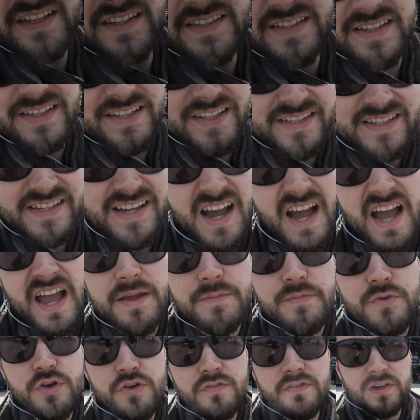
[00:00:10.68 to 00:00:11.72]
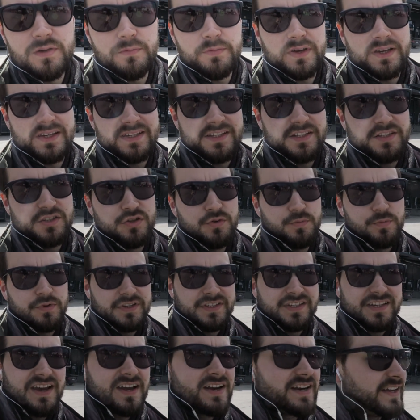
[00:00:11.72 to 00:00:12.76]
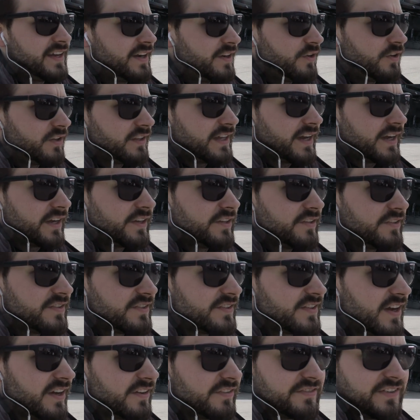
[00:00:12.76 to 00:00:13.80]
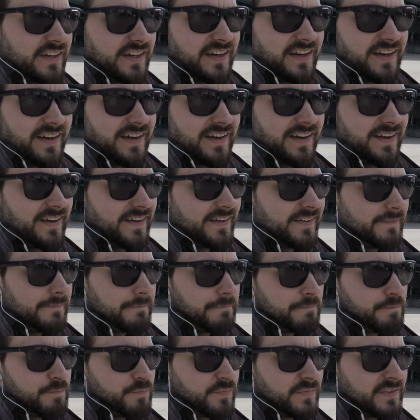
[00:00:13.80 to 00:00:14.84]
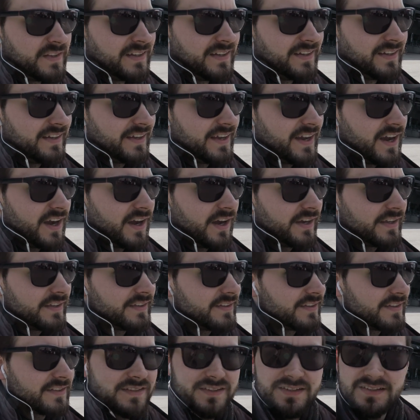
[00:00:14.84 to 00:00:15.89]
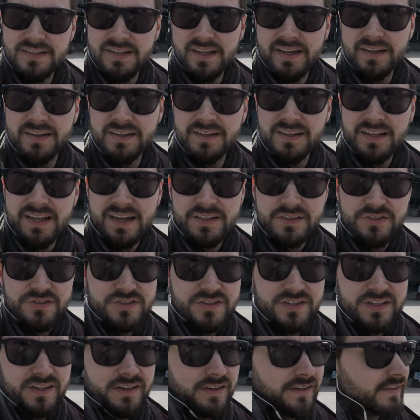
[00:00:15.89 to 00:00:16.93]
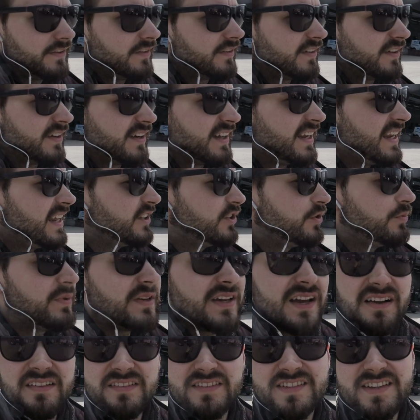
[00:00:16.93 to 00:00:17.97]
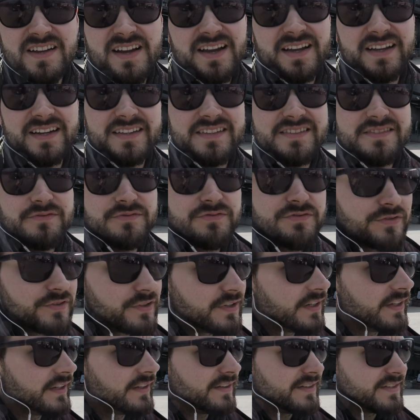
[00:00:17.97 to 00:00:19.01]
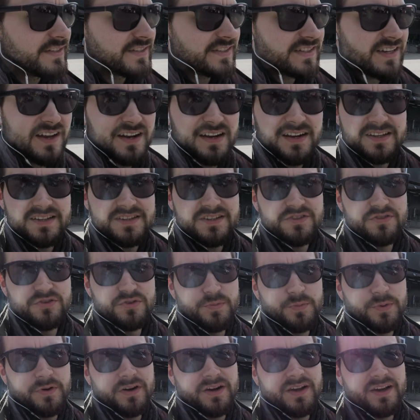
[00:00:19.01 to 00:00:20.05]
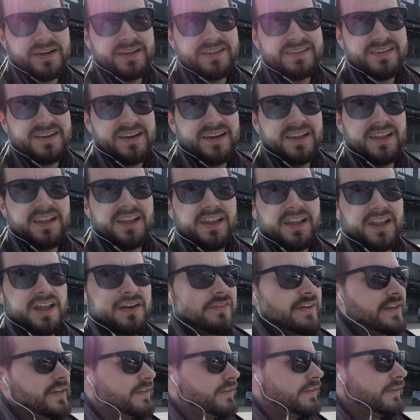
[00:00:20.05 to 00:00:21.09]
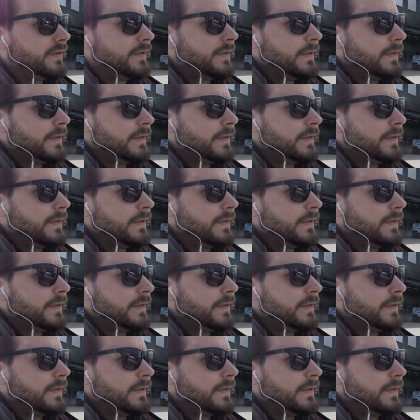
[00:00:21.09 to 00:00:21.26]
can see the sky moving because it's super sunny and all that good stuff. And I was like glad to be outside. It's really, the sun is super nice. I love it.